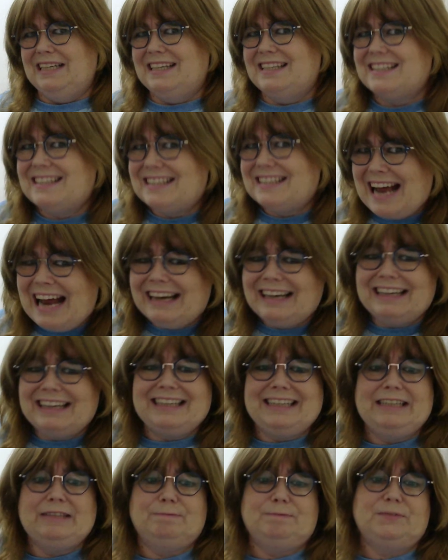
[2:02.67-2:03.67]

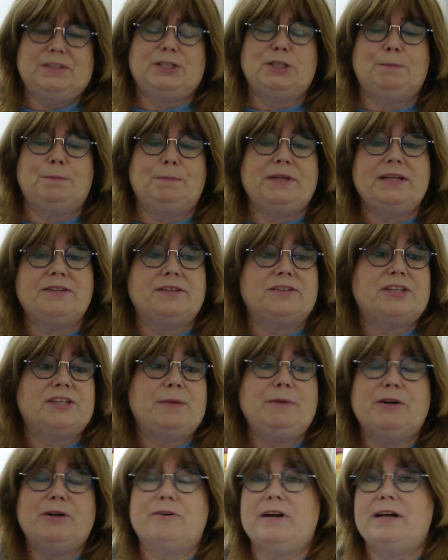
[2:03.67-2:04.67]
sadly, it appears that
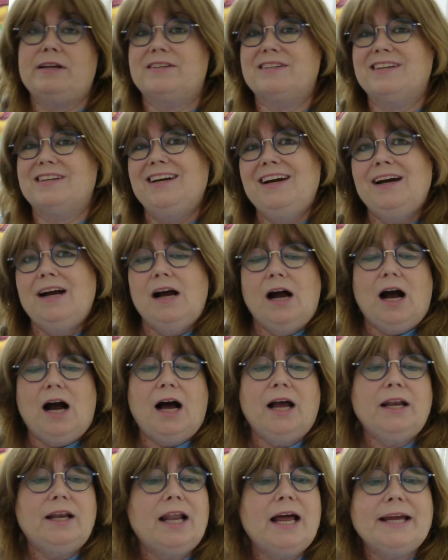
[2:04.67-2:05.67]
Democrats
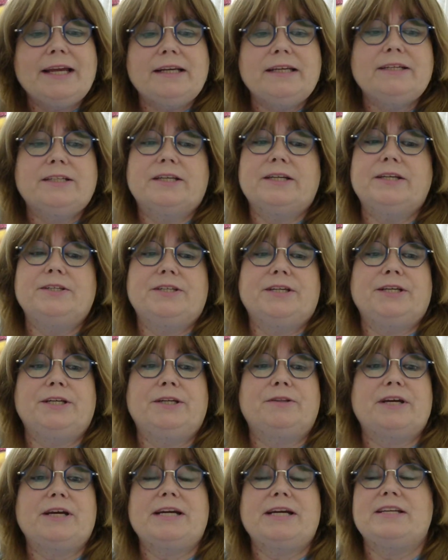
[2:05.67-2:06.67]
are likely to
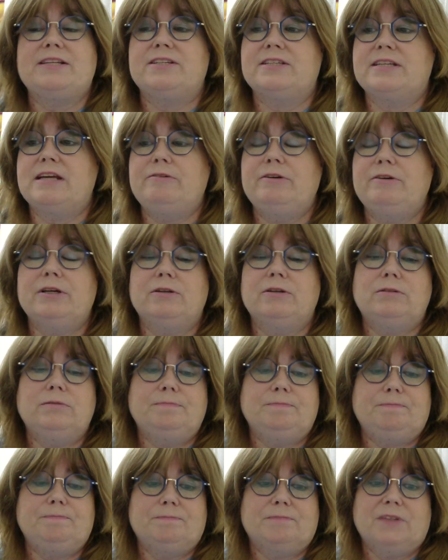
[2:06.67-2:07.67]
continue their
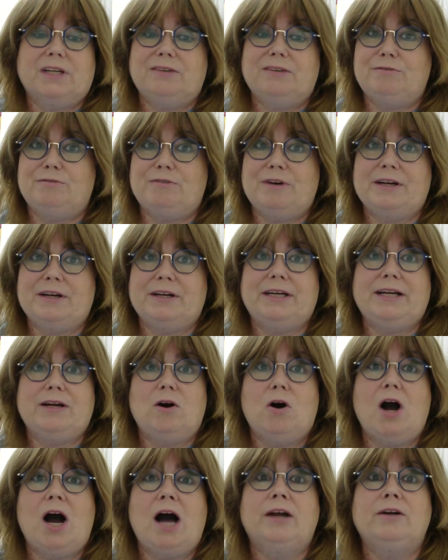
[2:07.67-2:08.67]
hysterical and frankly
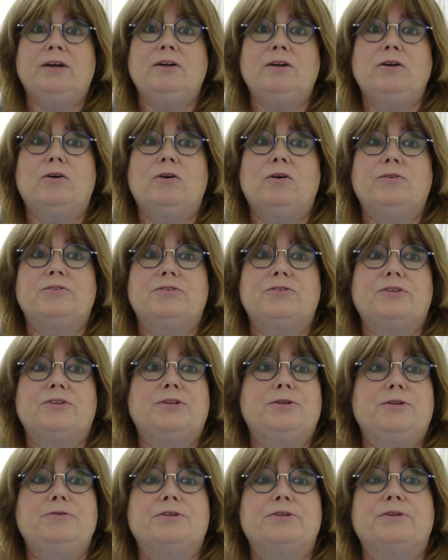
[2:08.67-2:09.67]

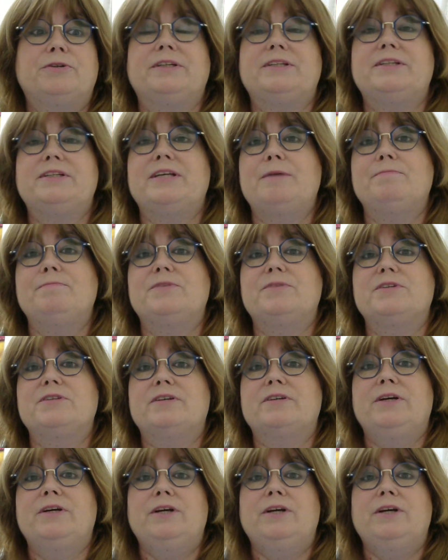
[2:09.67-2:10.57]
unconstitutional attempts